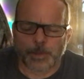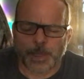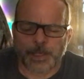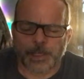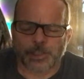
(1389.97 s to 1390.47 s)

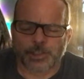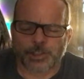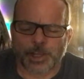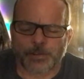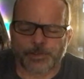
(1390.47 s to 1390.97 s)
any
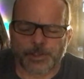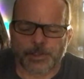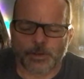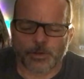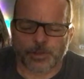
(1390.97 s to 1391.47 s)

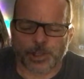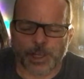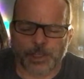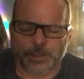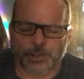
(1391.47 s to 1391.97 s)
shifts or
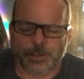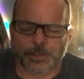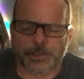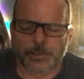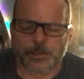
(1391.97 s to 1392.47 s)

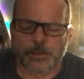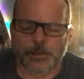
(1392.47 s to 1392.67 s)
changes,